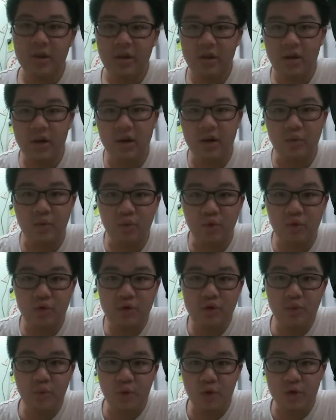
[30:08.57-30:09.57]
A
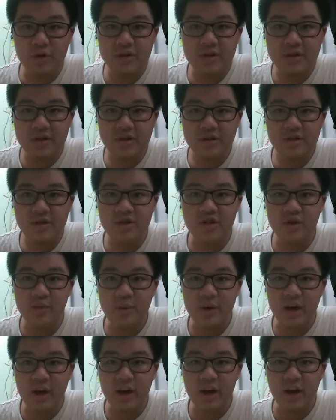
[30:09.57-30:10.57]
wound wart to be
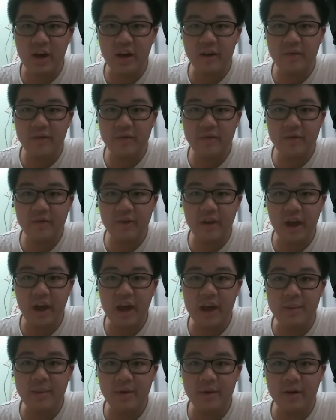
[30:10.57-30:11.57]

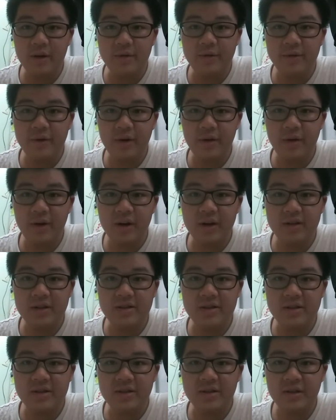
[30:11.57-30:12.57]
able a
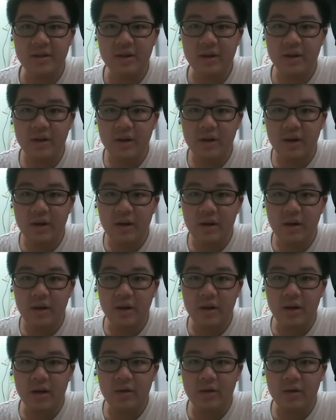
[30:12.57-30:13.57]
variant.
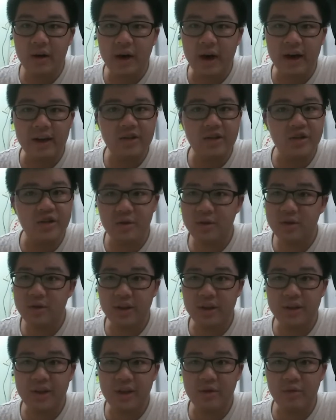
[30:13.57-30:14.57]
I don't
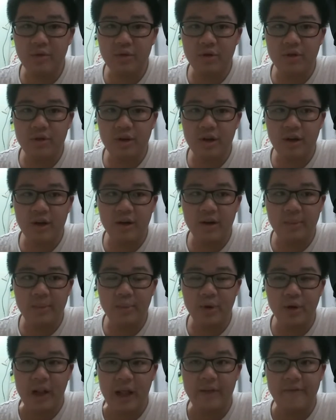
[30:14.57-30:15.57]
think they would
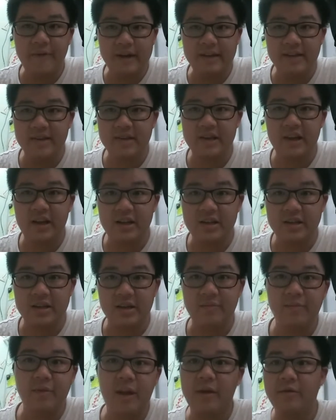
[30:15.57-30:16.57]
put advanced data stuff.
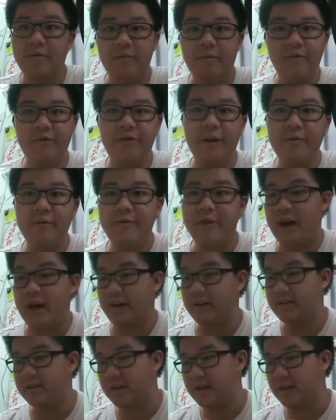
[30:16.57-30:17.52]
Well, fun fact.